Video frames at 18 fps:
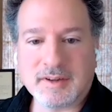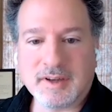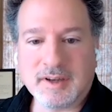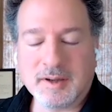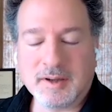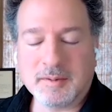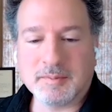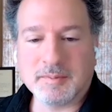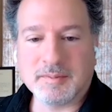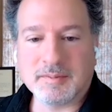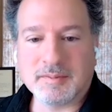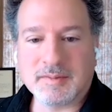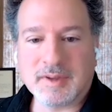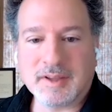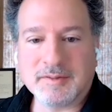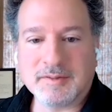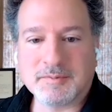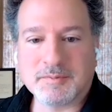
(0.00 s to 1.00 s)
Um,
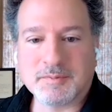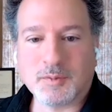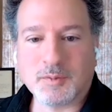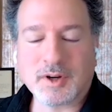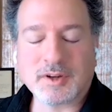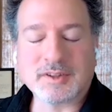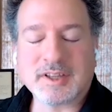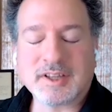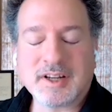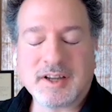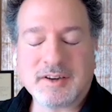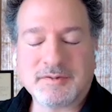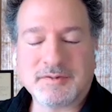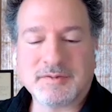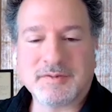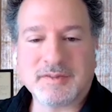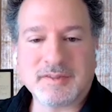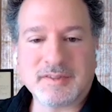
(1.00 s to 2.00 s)
and weirdly enough,